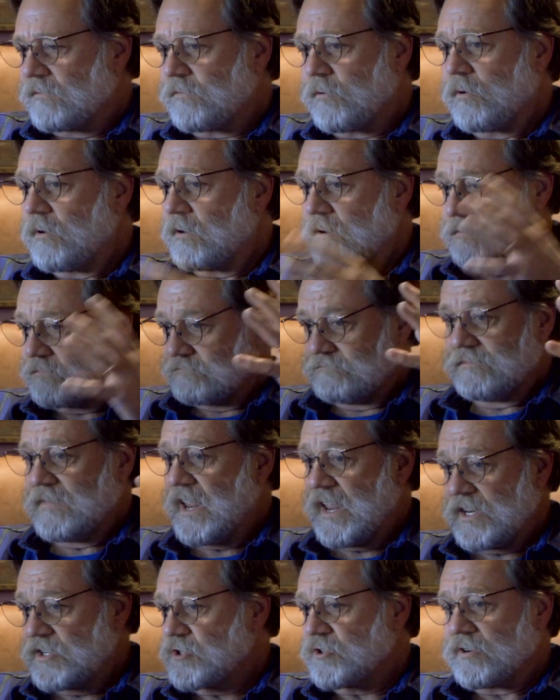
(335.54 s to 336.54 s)
for
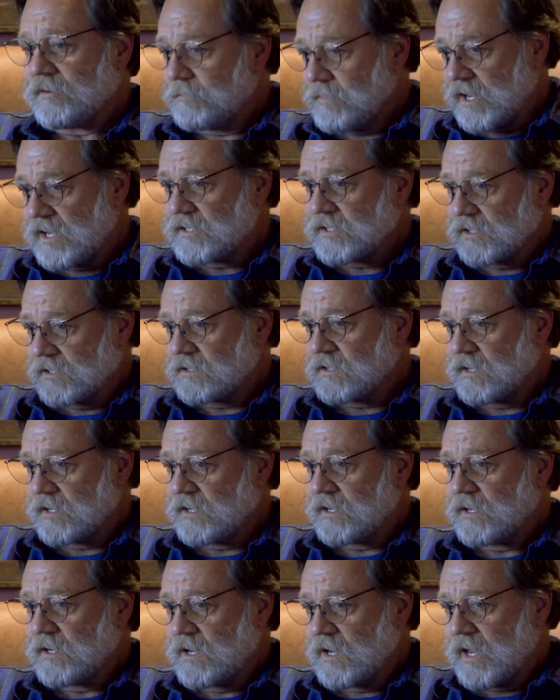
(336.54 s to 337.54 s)
nature,
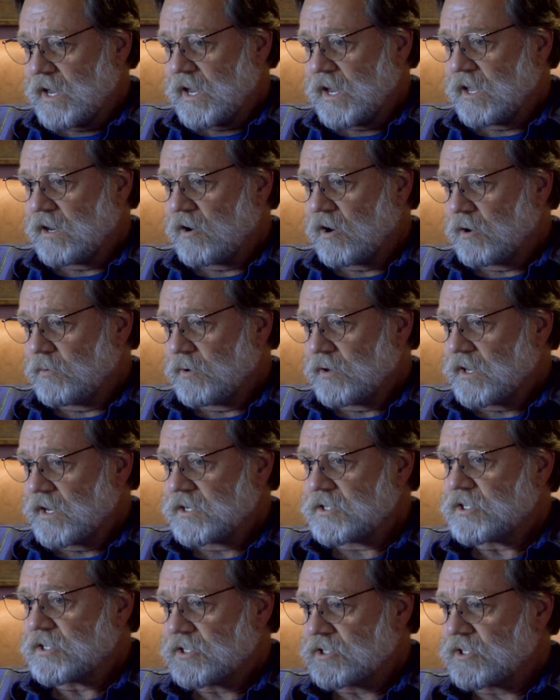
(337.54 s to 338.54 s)
basically, and our
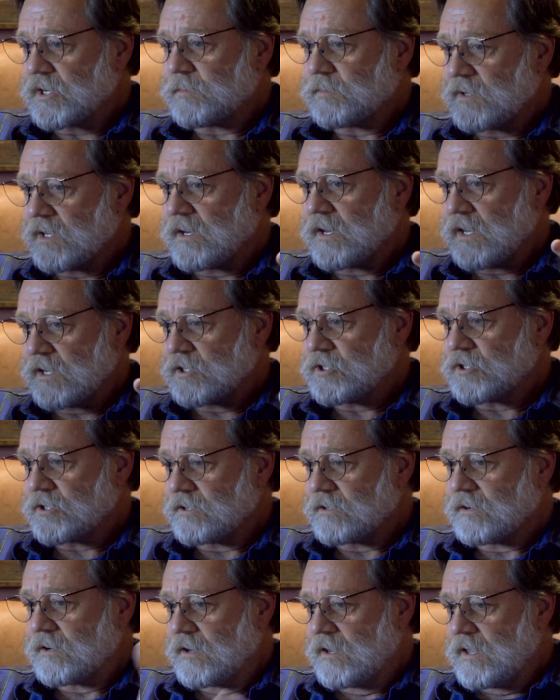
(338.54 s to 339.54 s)
relationship to
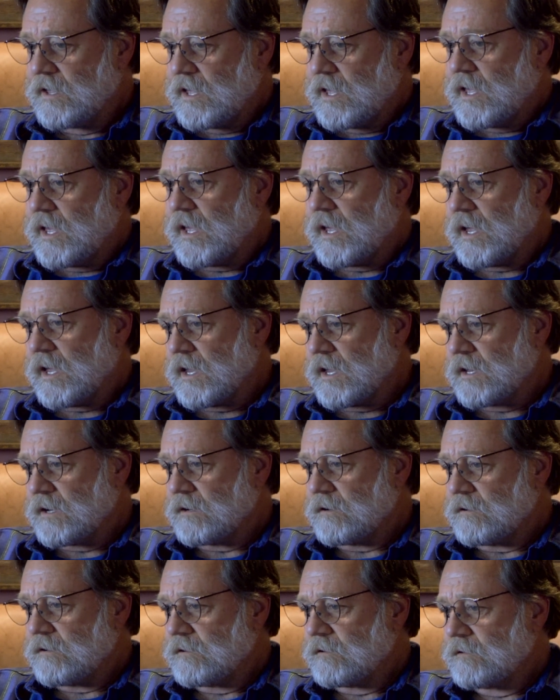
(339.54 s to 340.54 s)
nature.
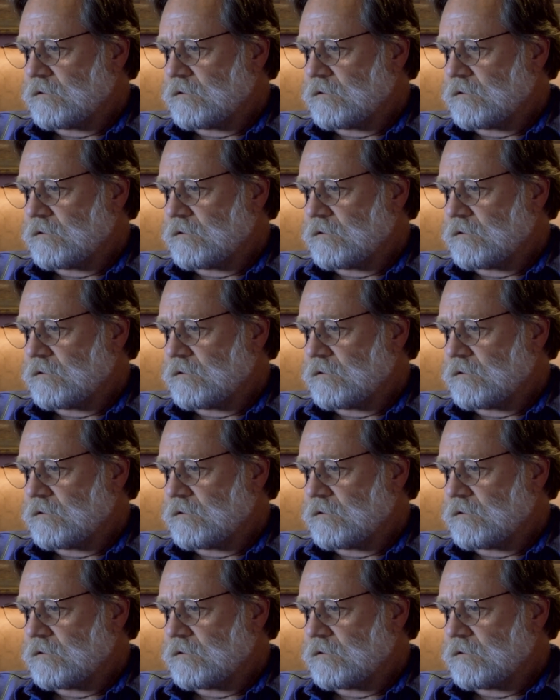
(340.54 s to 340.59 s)
And